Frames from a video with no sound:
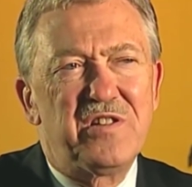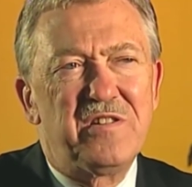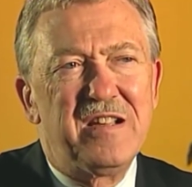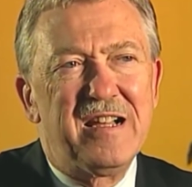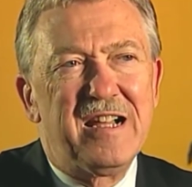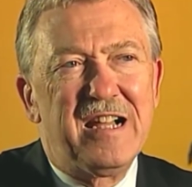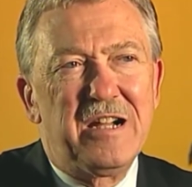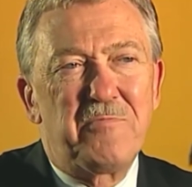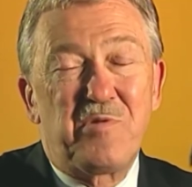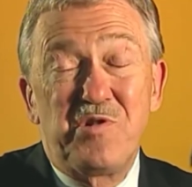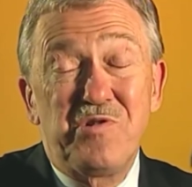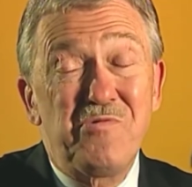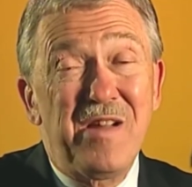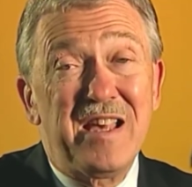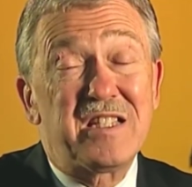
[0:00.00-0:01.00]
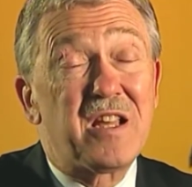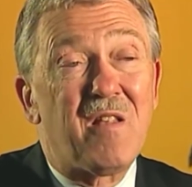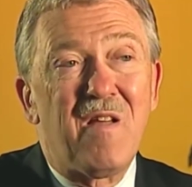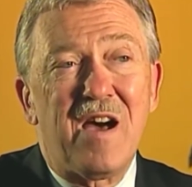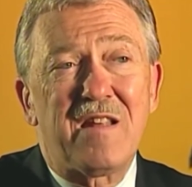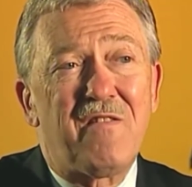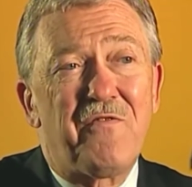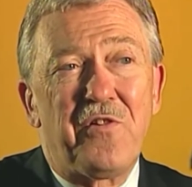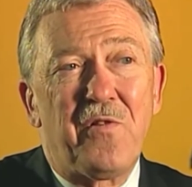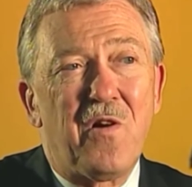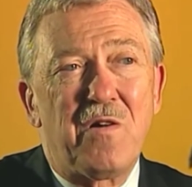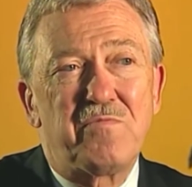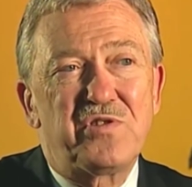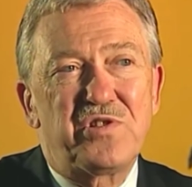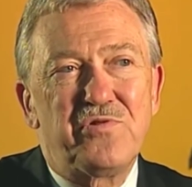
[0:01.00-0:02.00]
Uh, Purdue has a lot of
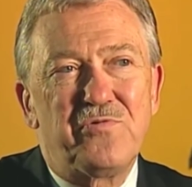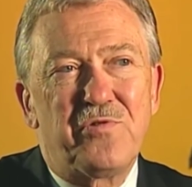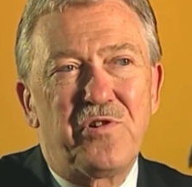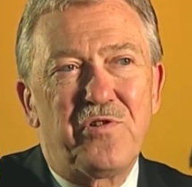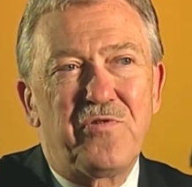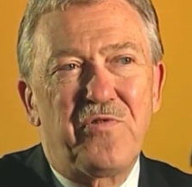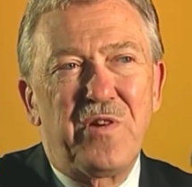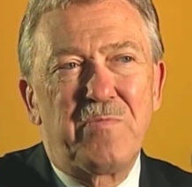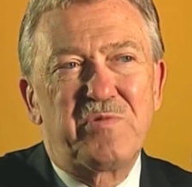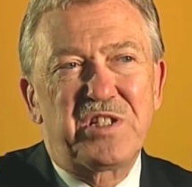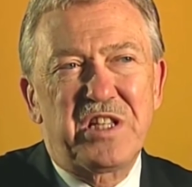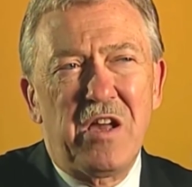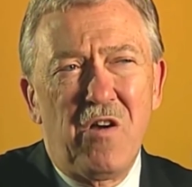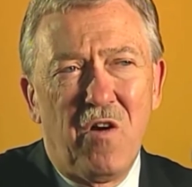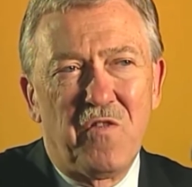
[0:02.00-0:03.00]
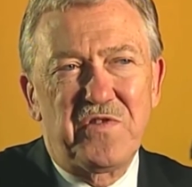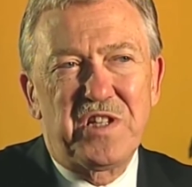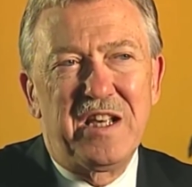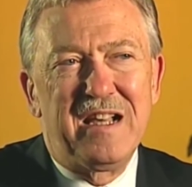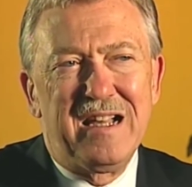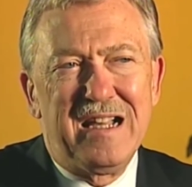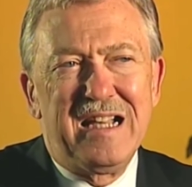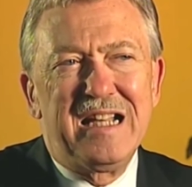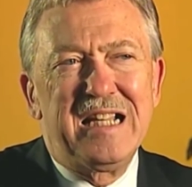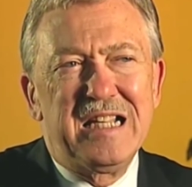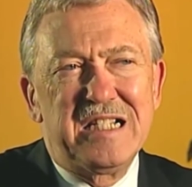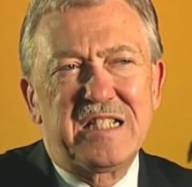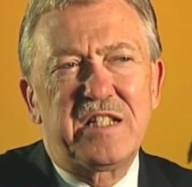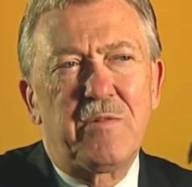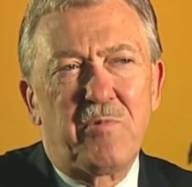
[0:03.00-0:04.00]
alums who were themselves
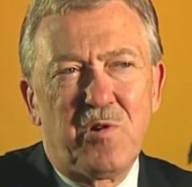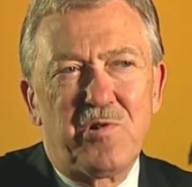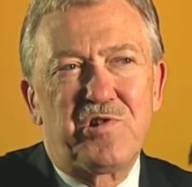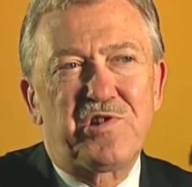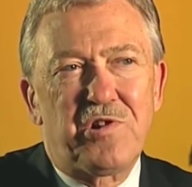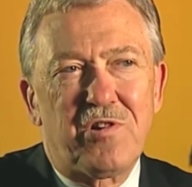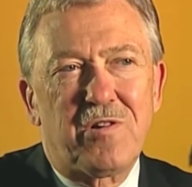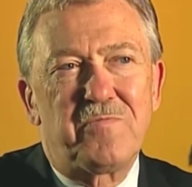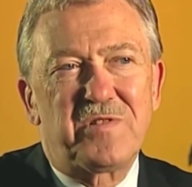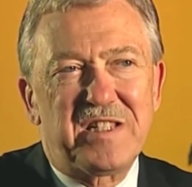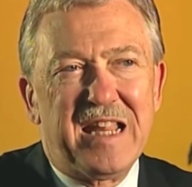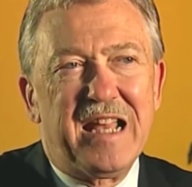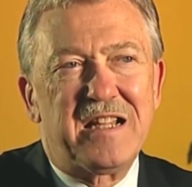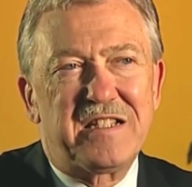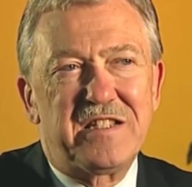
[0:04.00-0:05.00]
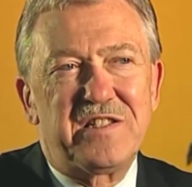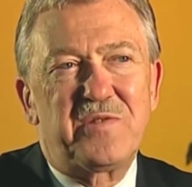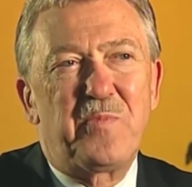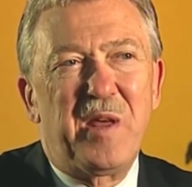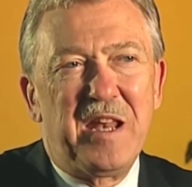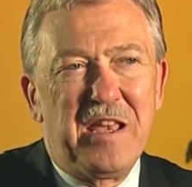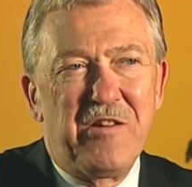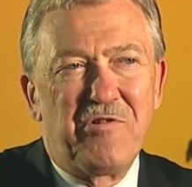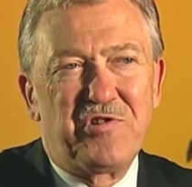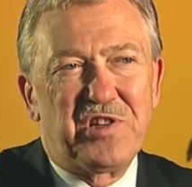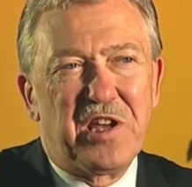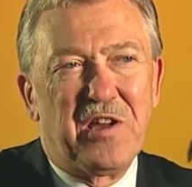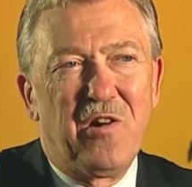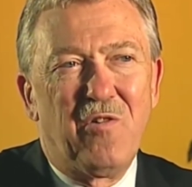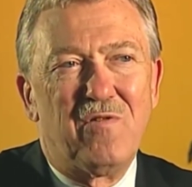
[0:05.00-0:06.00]
in similar circumstances many
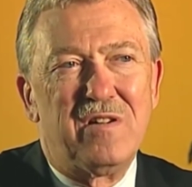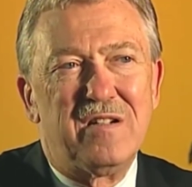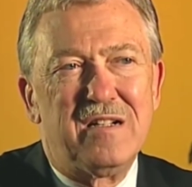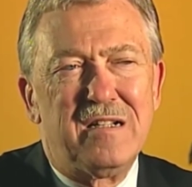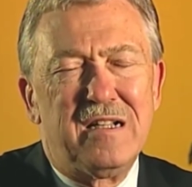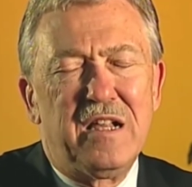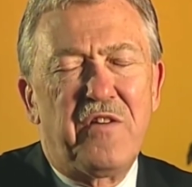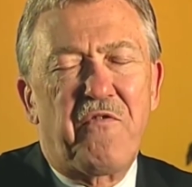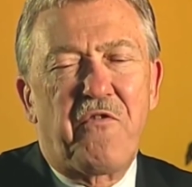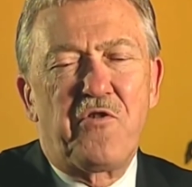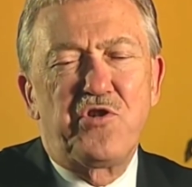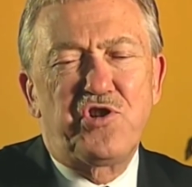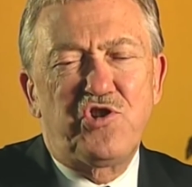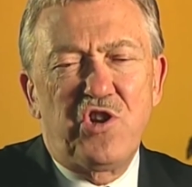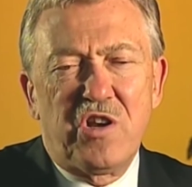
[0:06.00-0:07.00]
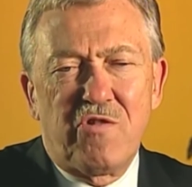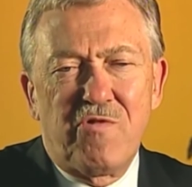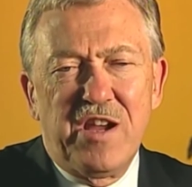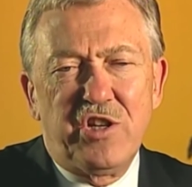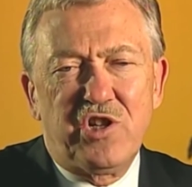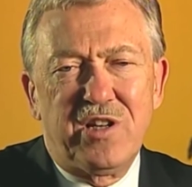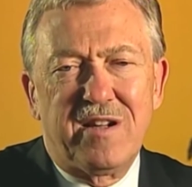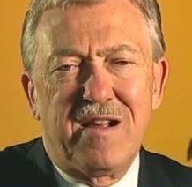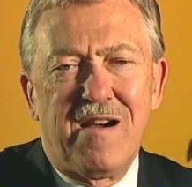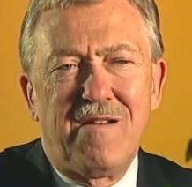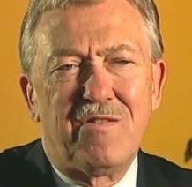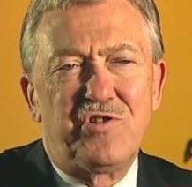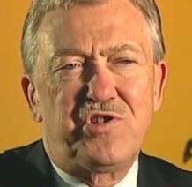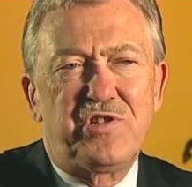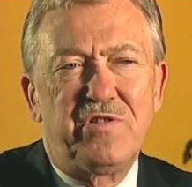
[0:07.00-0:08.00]
years ago. First generation
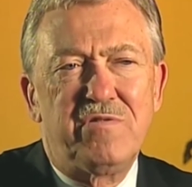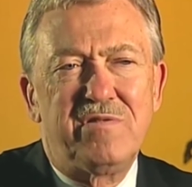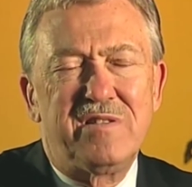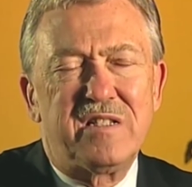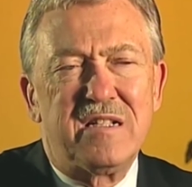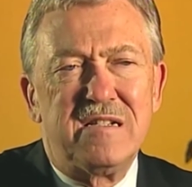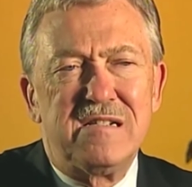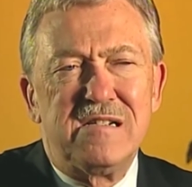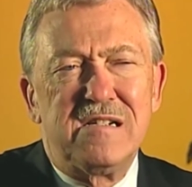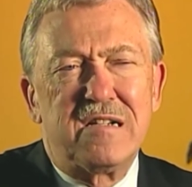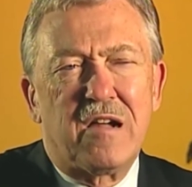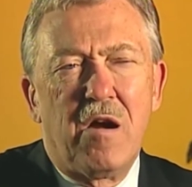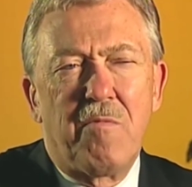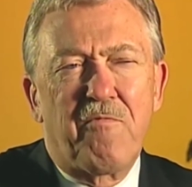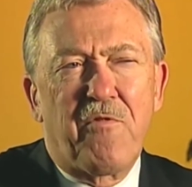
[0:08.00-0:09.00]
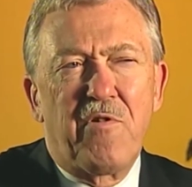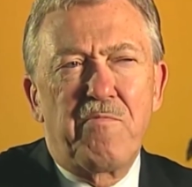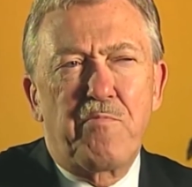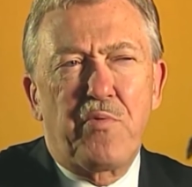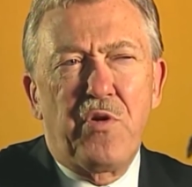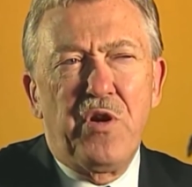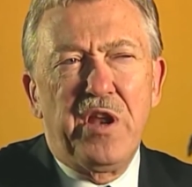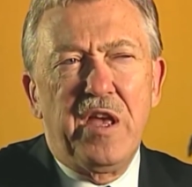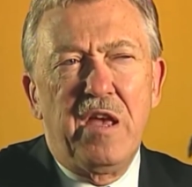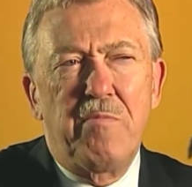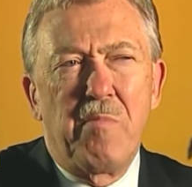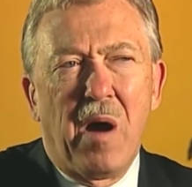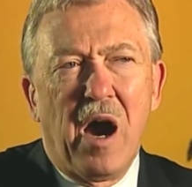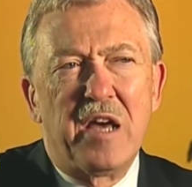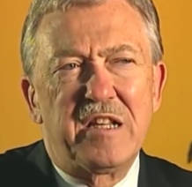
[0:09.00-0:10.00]
college students come from
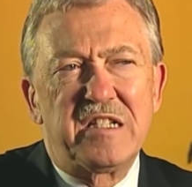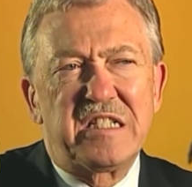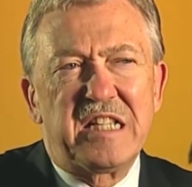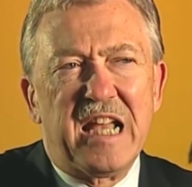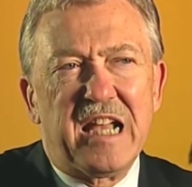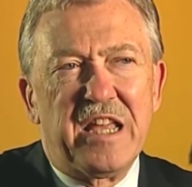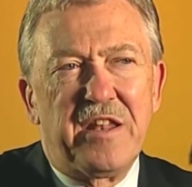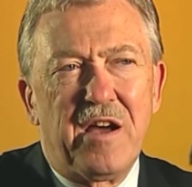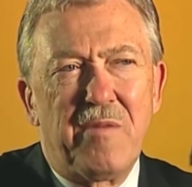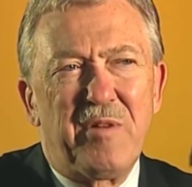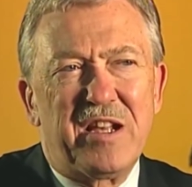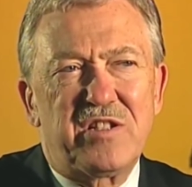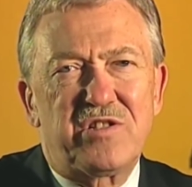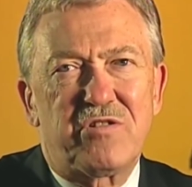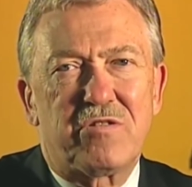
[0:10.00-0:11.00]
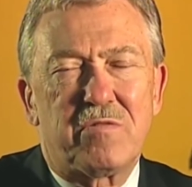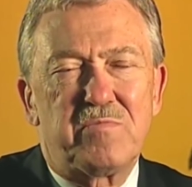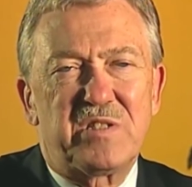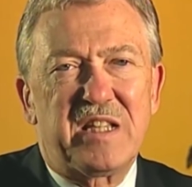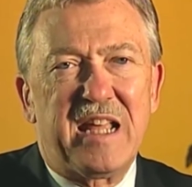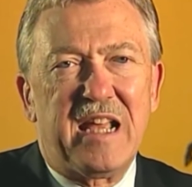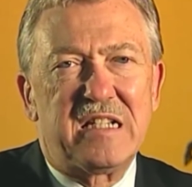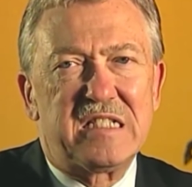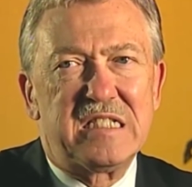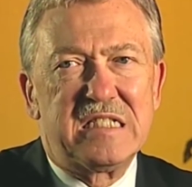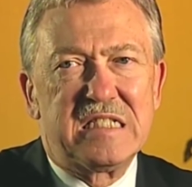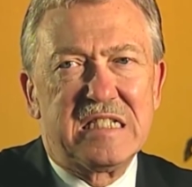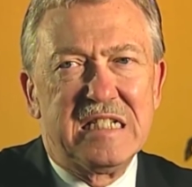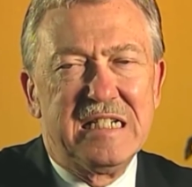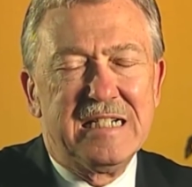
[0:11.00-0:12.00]
pretty modest economic
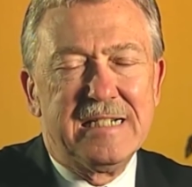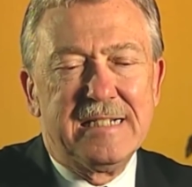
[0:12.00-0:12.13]
circumstances.